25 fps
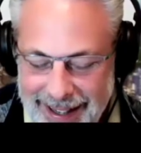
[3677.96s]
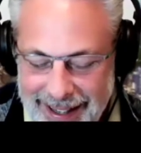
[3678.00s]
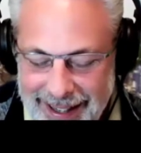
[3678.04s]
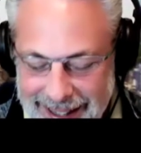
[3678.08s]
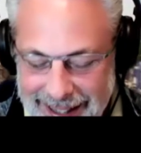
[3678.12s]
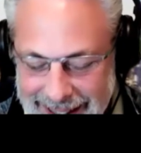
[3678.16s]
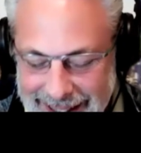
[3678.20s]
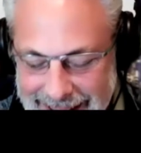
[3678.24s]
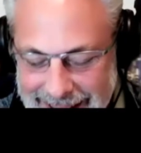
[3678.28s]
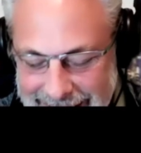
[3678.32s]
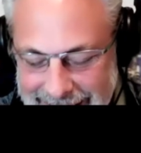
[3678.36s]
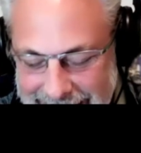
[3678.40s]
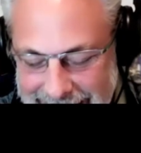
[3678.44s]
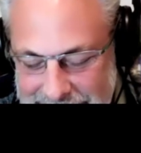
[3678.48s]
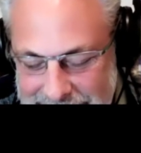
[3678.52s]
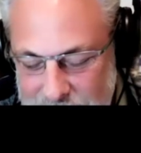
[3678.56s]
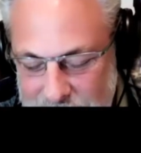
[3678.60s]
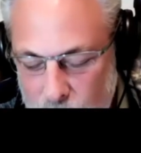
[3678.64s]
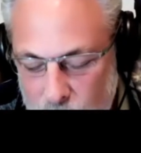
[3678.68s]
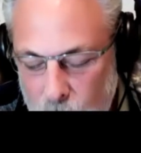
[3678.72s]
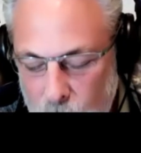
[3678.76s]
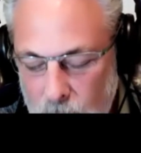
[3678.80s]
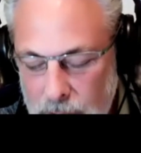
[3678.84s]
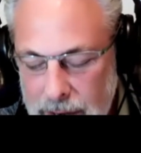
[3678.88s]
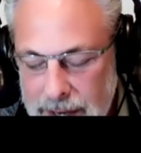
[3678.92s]
He hasn't
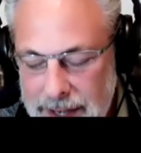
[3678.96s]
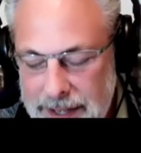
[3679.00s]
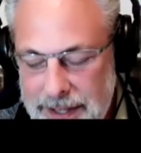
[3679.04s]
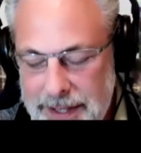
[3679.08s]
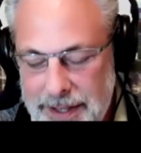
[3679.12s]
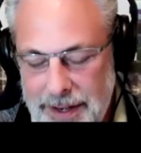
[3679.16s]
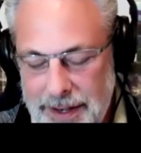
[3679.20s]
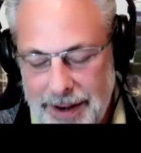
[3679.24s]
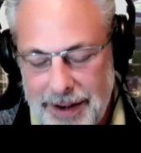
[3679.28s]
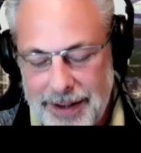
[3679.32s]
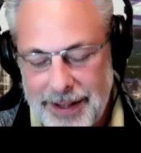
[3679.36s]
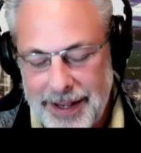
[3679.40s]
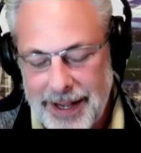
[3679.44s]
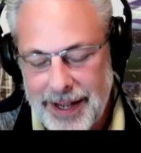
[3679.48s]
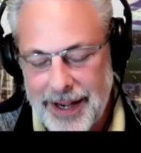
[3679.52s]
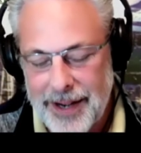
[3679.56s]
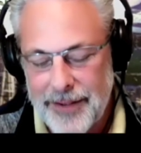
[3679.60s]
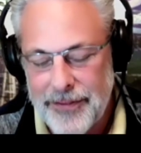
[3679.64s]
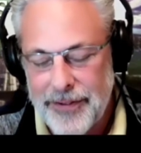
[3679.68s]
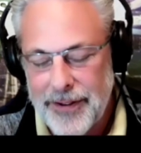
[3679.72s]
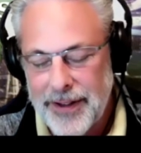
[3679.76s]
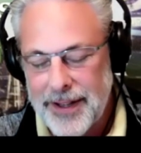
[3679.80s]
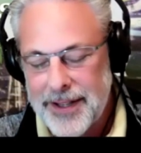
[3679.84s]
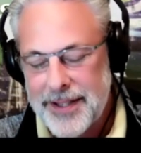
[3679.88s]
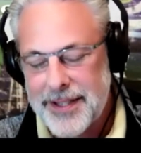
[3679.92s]
won a start in the
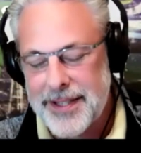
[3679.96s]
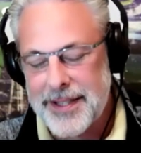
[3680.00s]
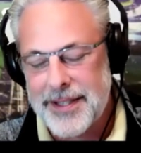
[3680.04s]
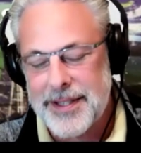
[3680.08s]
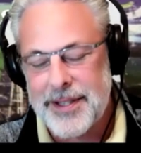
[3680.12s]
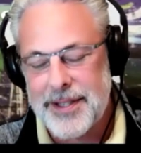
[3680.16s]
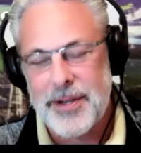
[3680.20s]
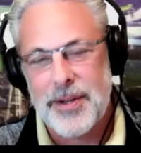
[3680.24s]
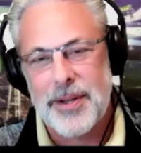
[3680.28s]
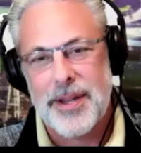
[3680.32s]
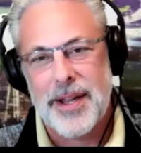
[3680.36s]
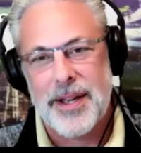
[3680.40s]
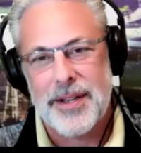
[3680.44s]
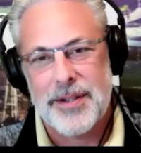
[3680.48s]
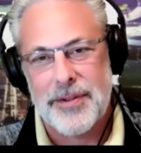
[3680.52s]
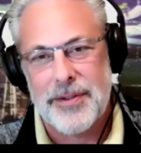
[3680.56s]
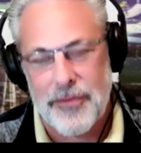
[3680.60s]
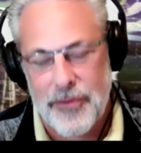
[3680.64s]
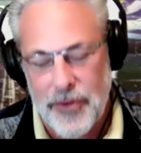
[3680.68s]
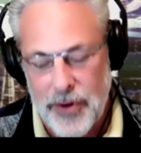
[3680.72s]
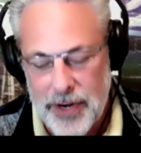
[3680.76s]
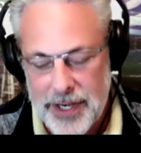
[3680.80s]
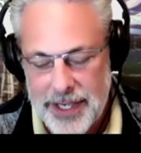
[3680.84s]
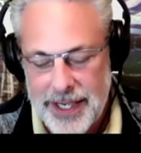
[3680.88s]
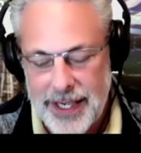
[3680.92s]
NFL since
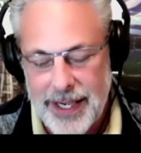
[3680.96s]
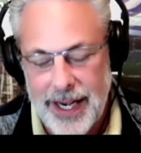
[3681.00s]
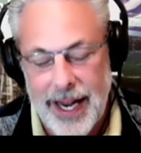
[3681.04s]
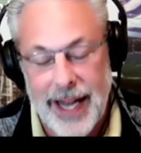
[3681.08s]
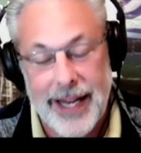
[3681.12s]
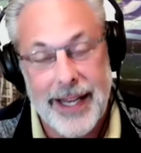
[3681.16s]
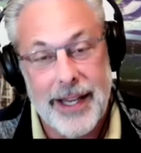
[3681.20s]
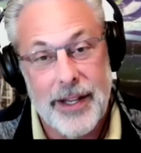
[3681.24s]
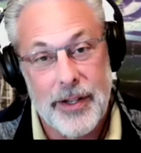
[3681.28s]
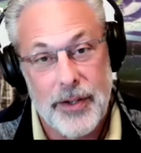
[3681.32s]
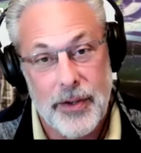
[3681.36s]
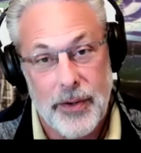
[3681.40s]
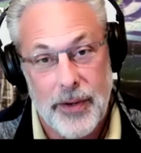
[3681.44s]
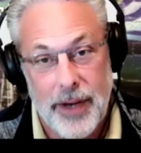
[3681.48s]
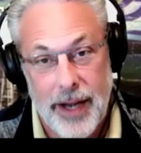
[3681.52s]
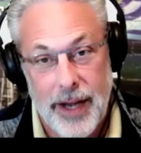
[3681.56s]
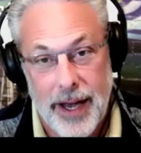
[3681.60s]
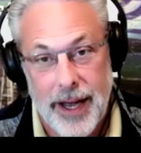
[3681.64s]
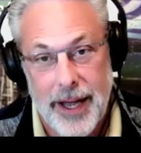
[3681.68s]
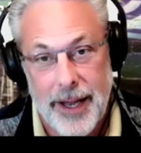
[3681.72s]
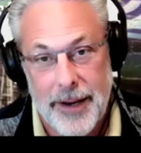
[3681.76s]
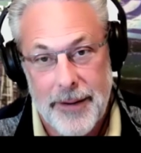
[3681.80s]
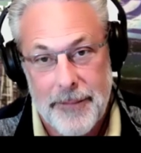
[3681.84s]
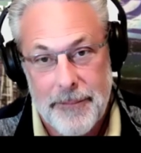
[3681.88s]
2014. I kid you not.